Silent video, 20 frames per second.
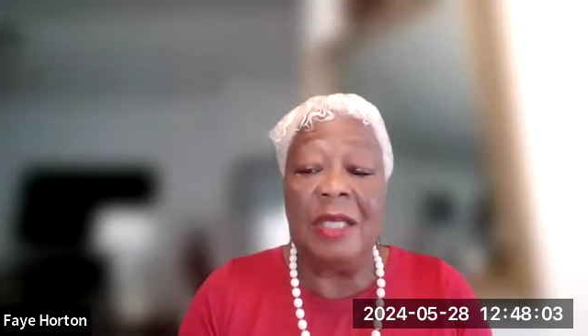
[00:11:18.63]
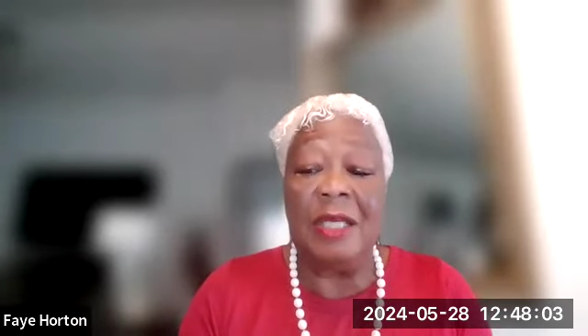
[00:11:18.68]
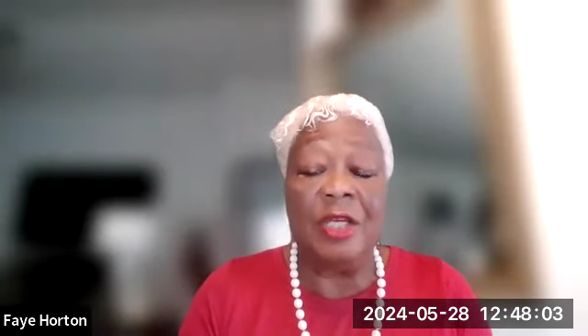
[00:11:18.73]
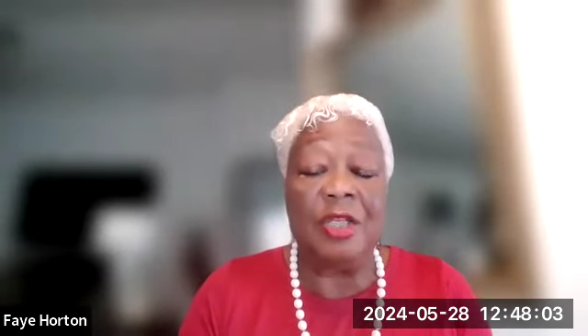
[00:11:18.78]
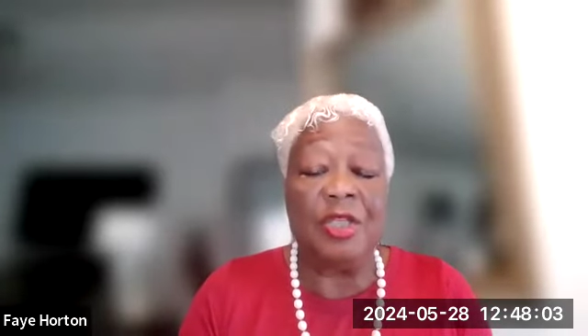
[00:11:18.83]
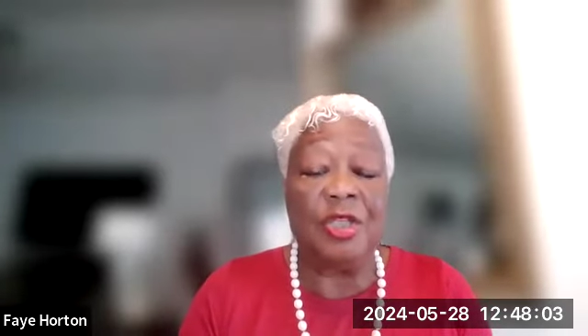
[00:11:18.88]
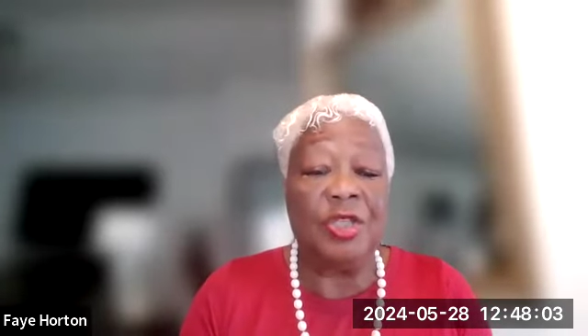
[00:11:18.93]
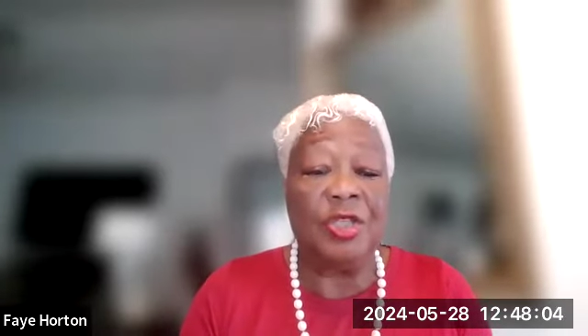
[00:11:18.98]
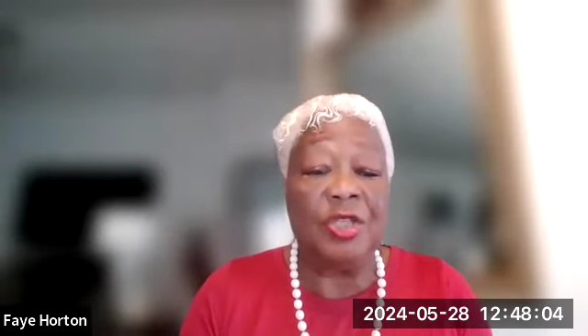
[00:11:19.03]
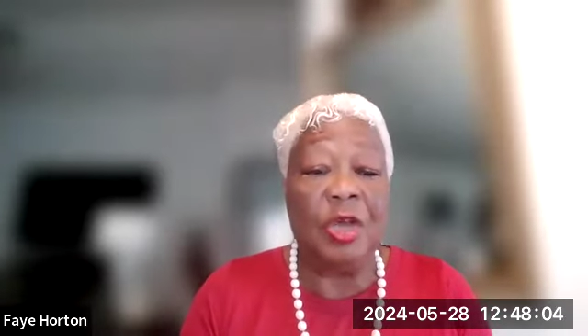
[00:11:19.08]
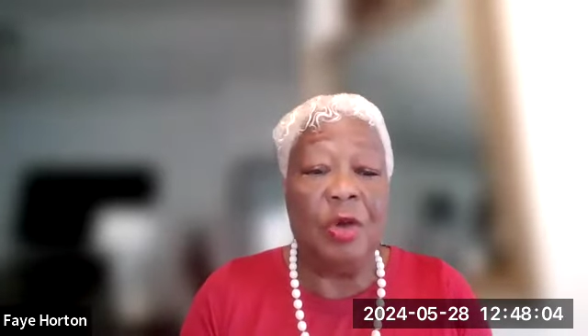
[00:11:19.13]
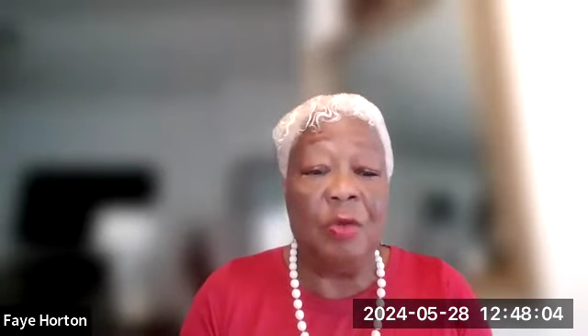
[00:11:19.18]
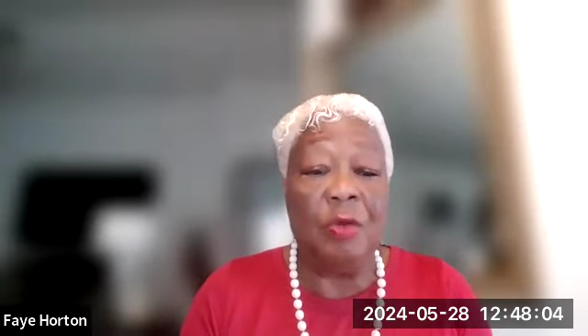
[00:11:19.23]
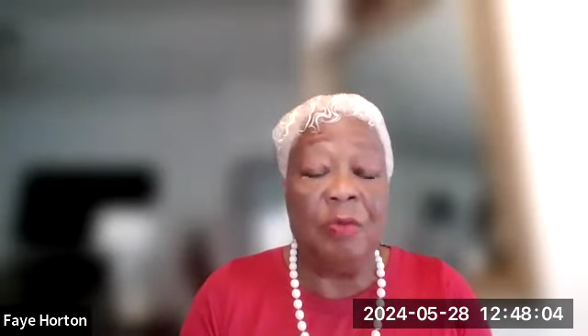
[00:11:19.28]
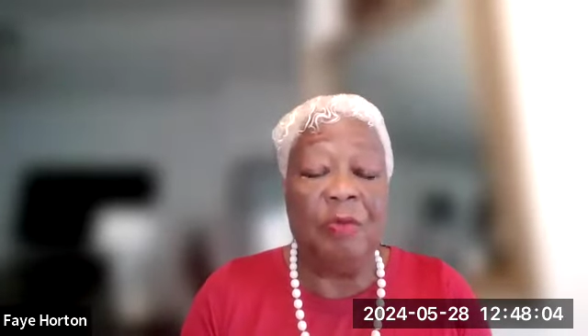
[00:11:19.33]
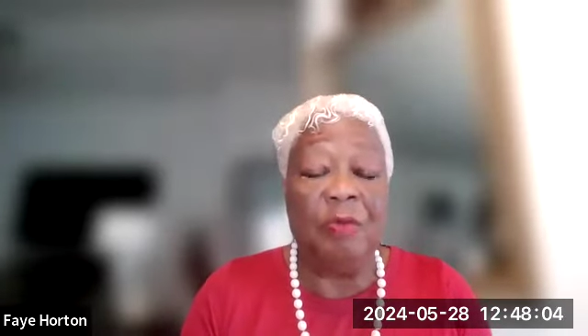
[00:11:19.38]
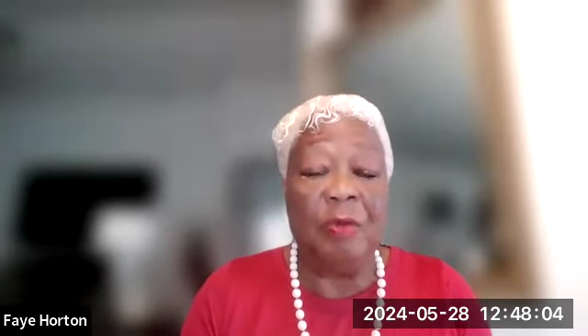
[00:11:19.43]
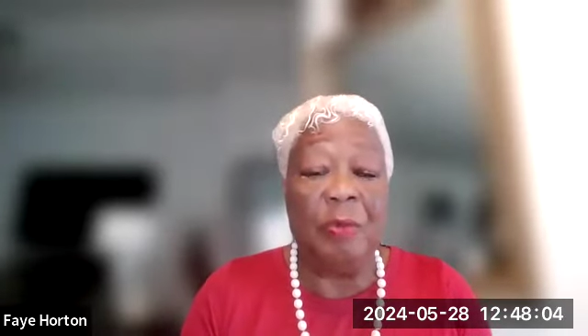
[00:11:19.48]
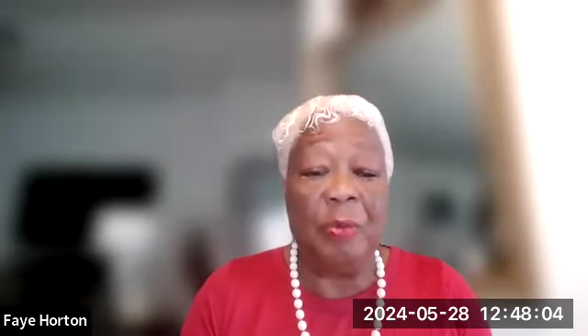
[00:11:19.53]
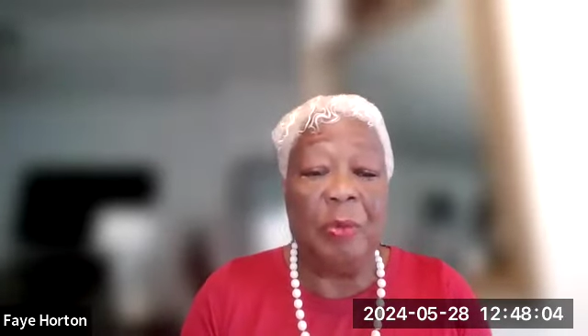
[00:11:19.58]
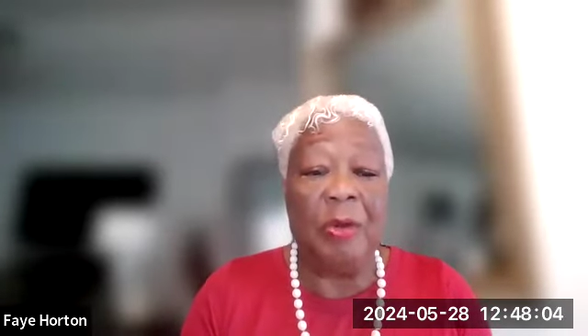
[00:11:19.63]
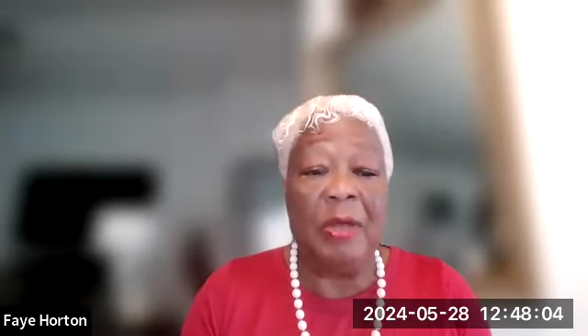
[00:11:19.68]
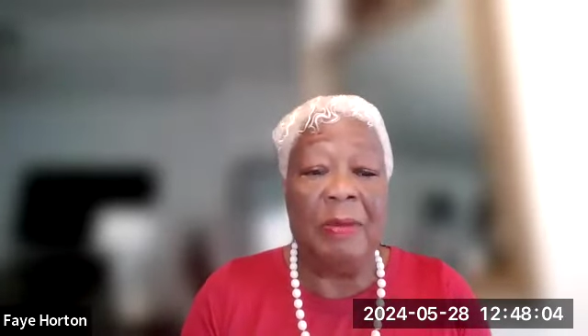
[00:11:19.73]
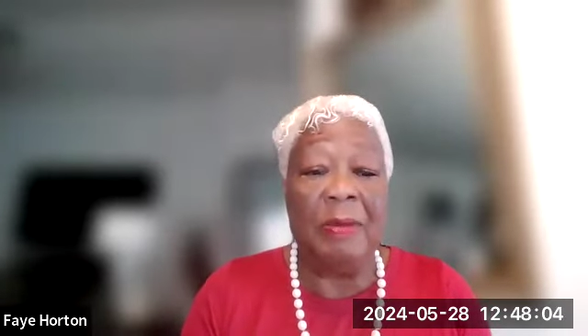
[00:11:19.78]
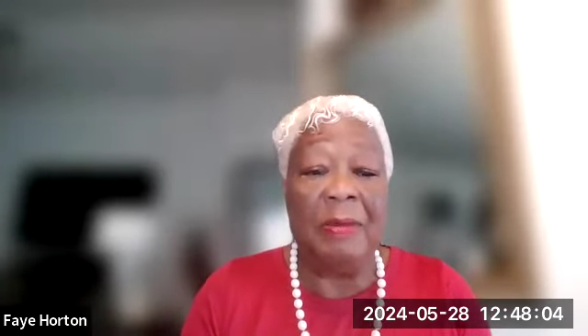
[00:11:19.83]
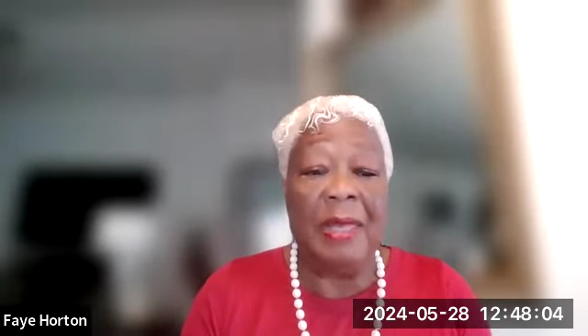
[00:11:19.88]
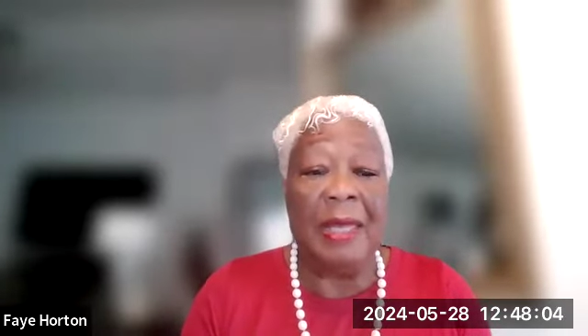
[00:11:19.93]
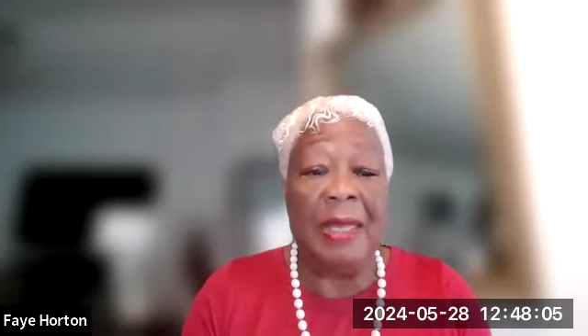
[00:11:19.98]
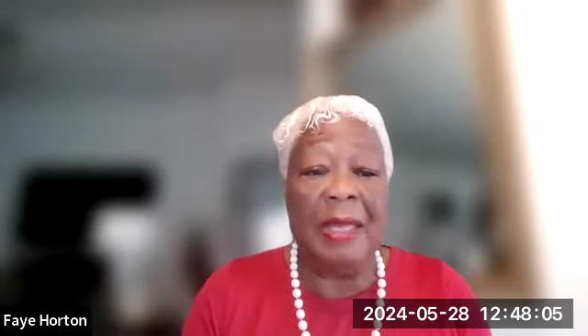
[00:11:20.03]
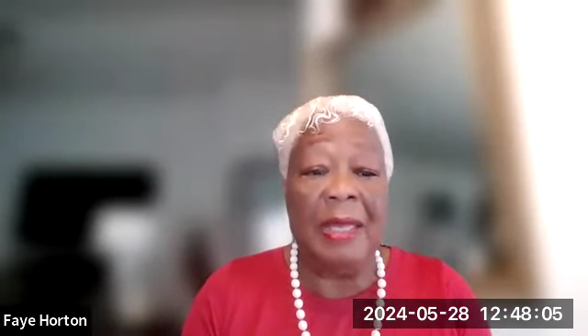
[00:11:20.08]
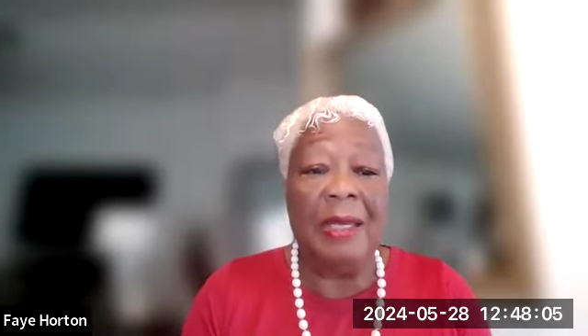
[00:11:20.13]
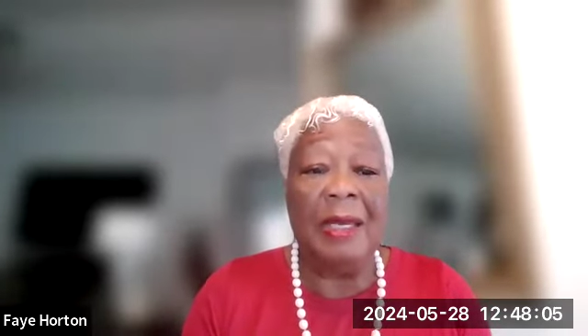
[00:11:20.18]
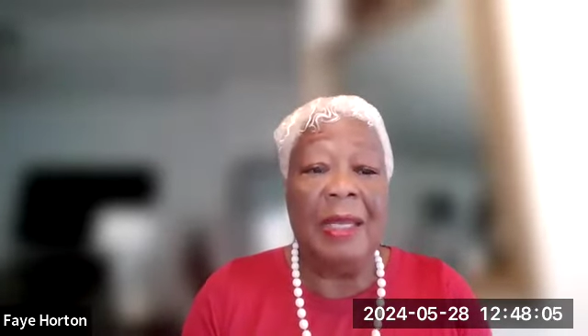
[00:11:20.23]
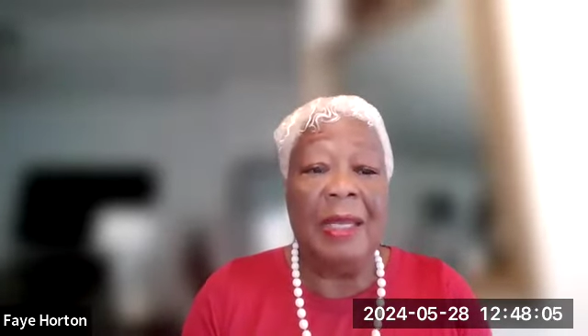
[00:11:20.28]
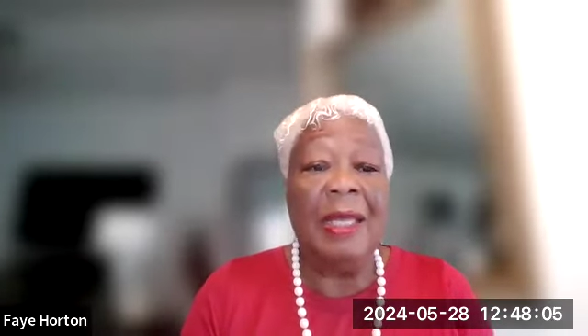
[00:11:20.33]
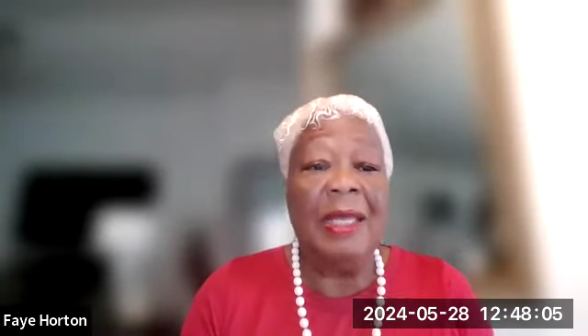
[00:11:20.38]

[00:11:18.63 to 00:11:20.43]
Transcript: get your scope of appointment.